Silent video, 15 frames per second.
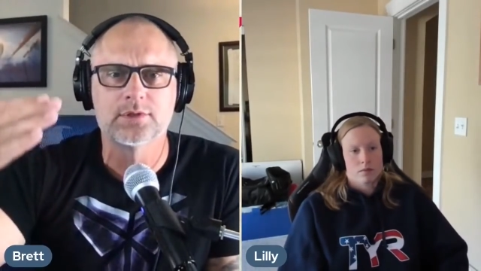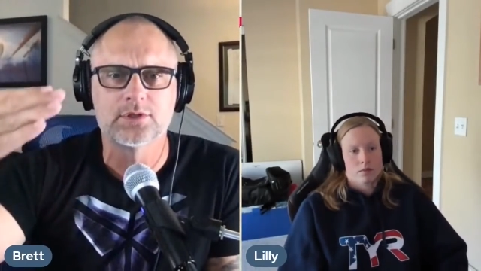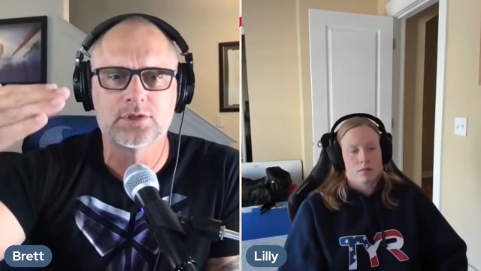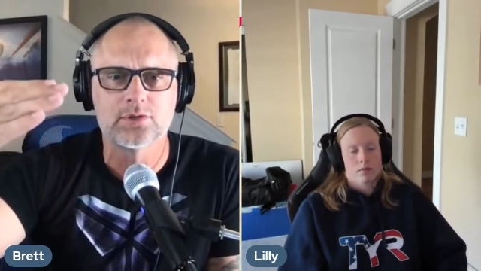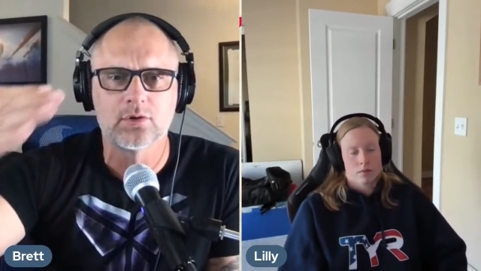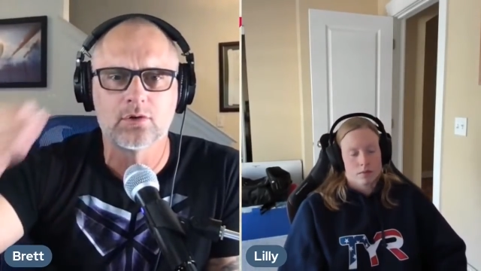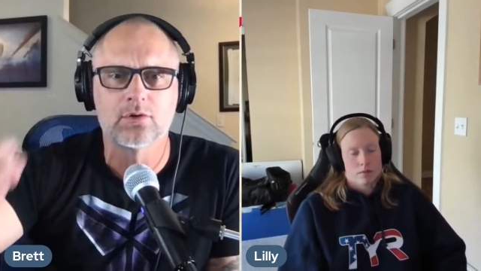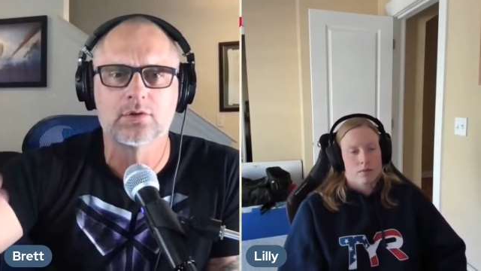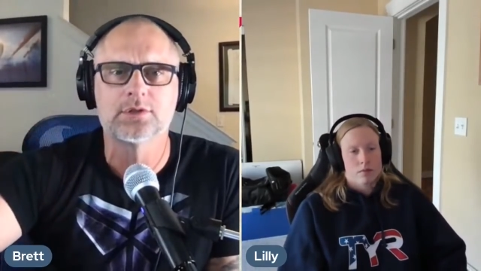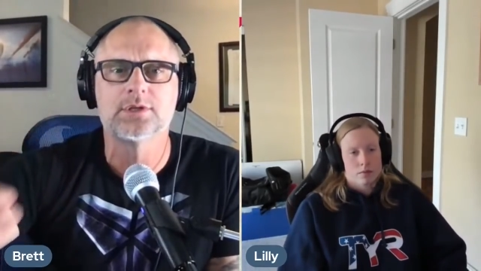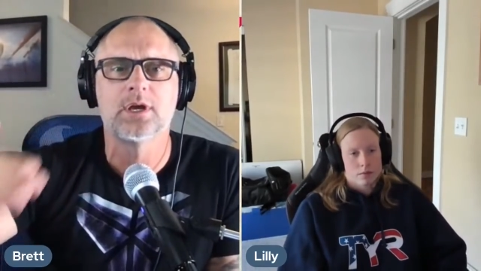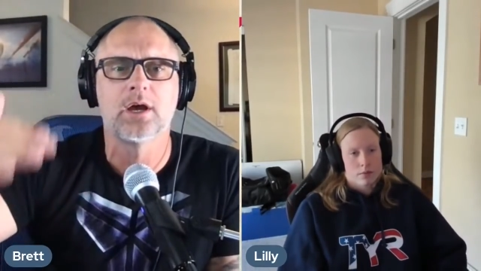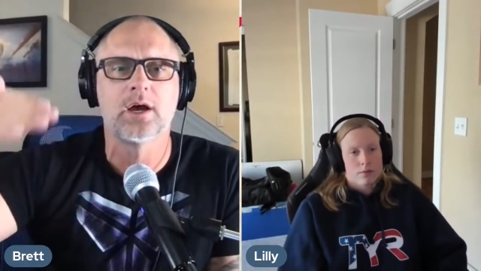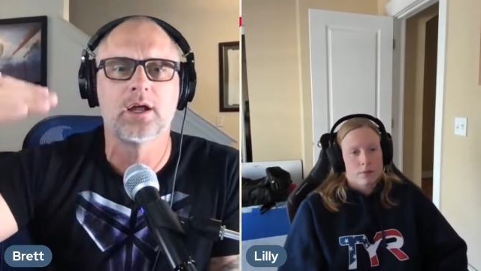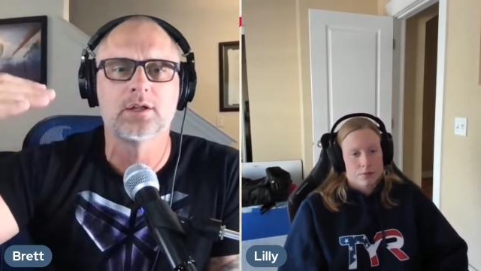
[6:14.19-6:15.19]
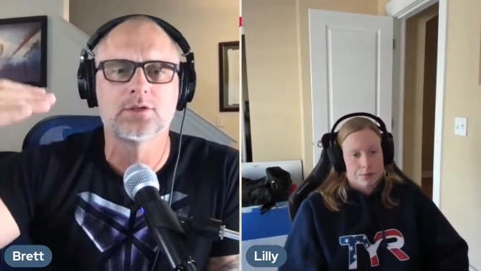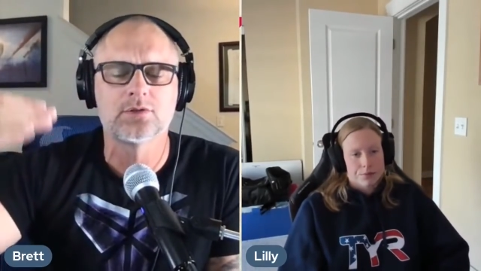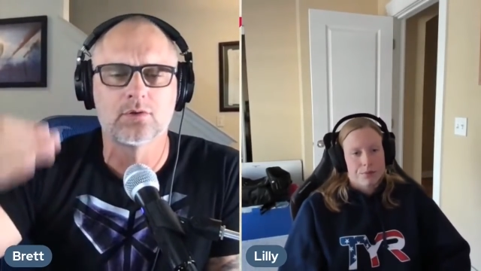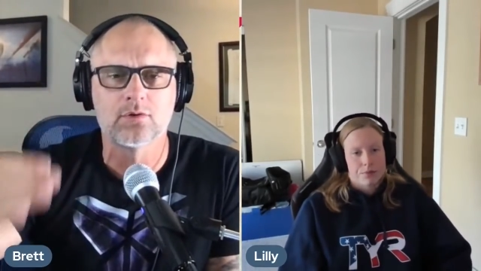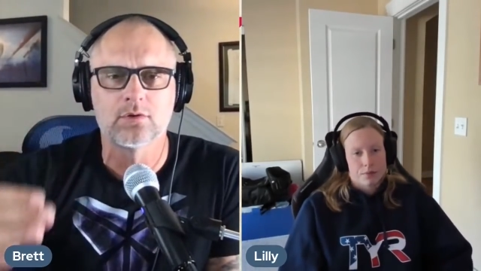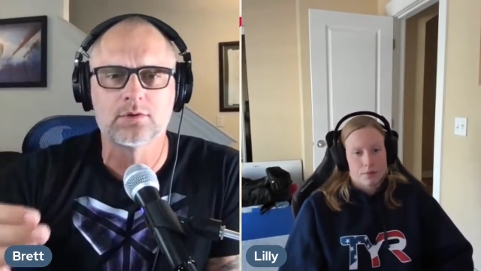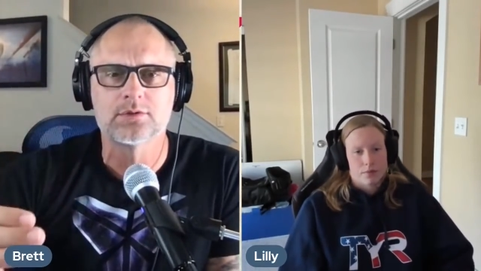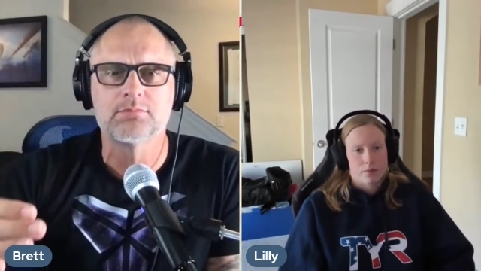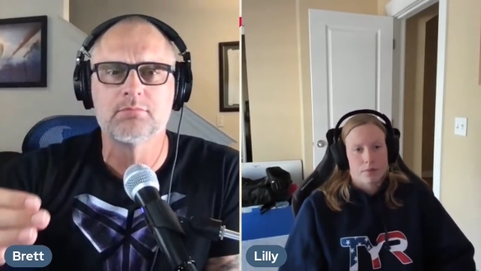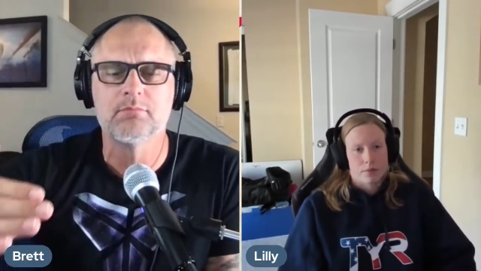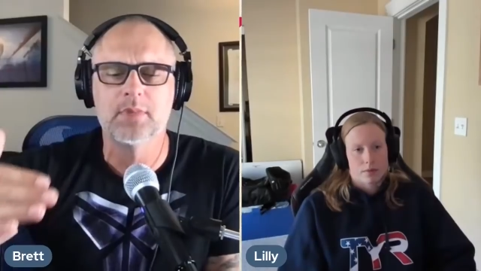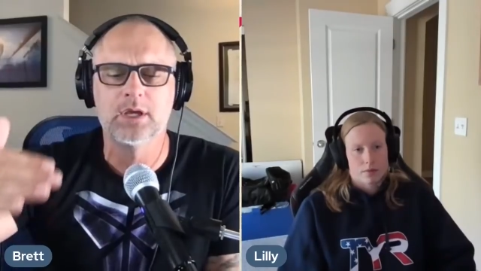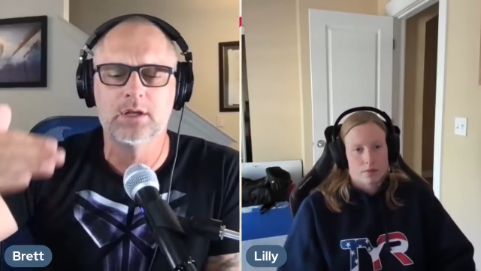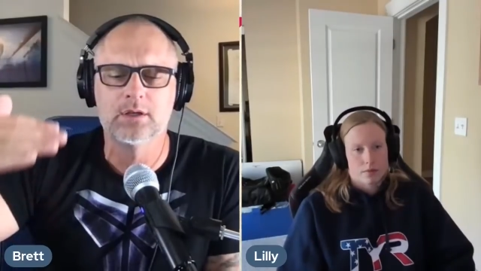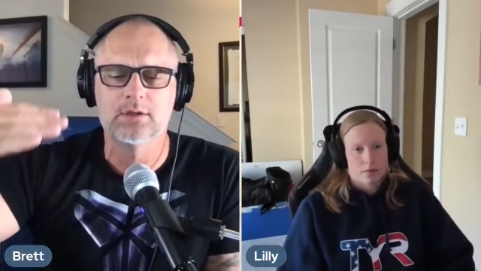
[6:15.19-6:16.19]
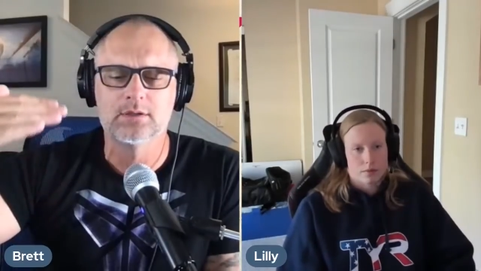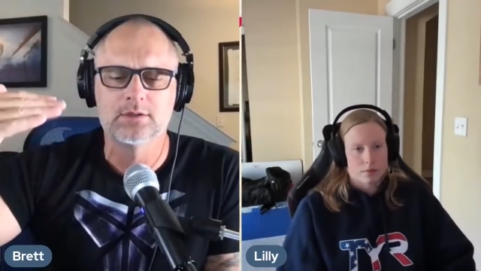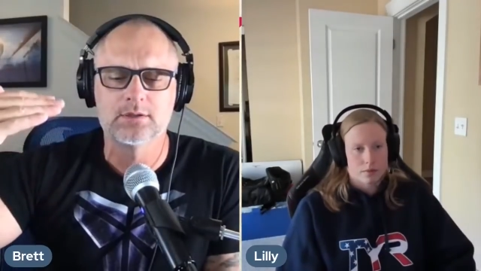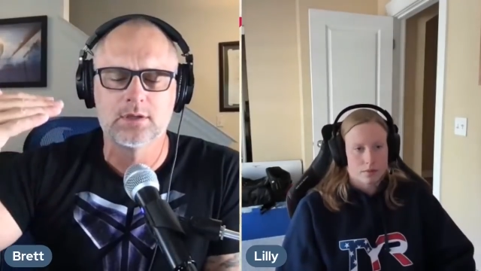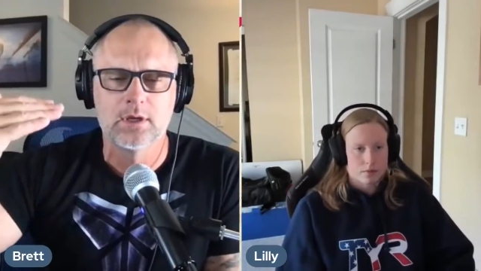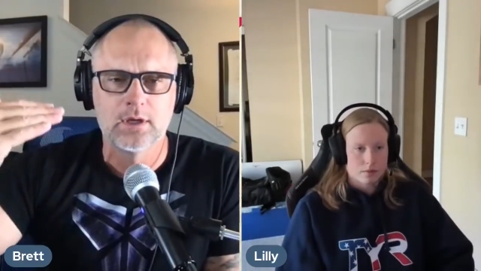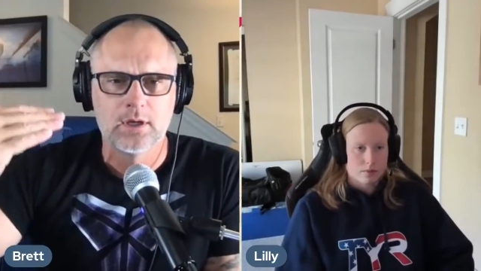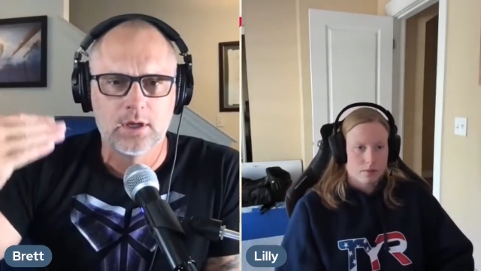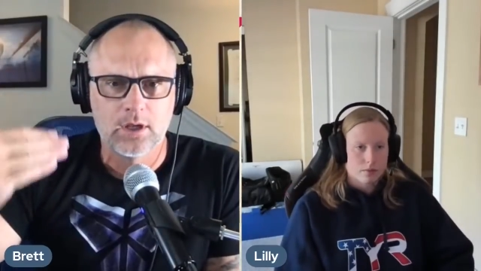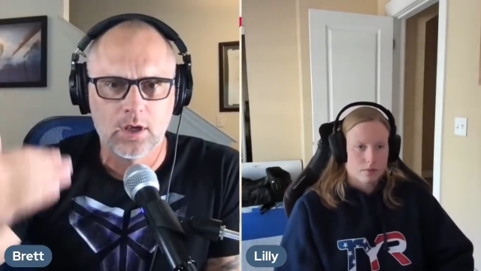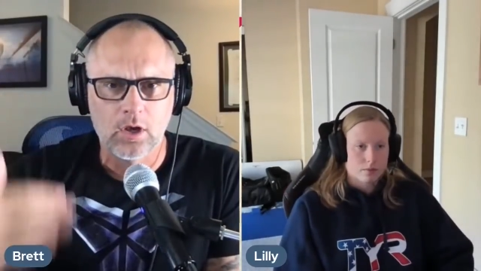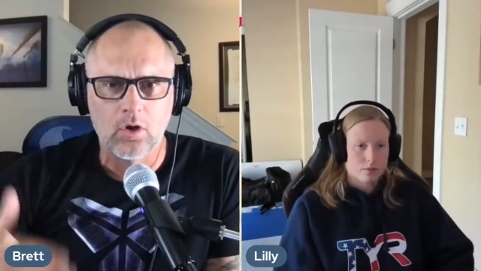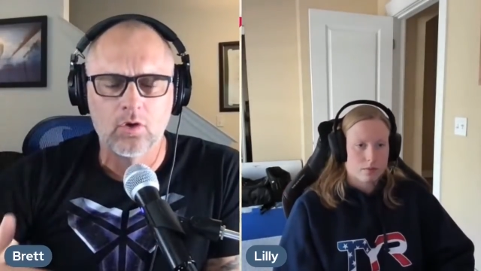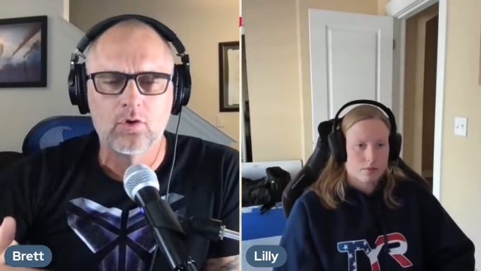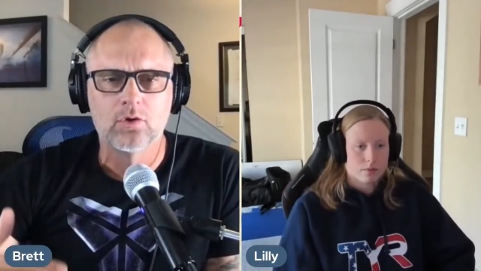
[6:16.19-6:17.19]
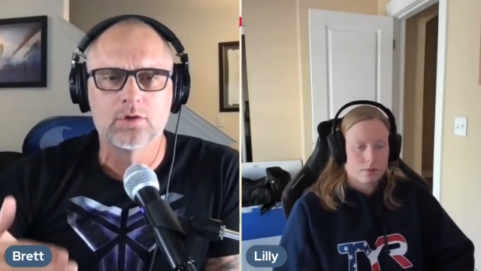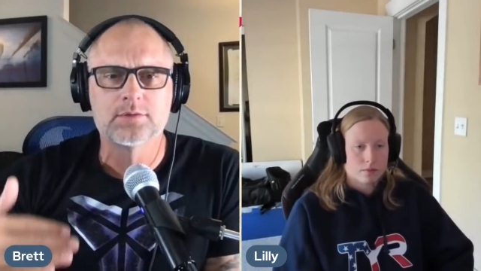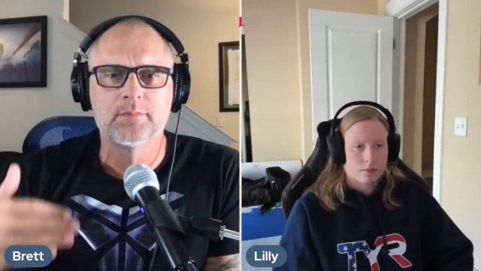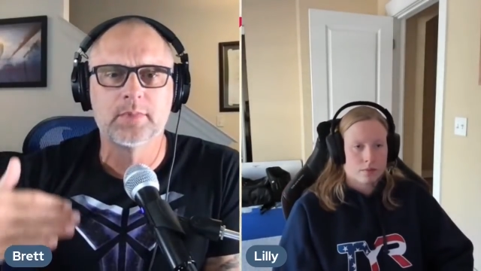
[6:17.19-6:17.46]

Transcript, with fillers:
Speaker 1: the short course yards, short course meters, long course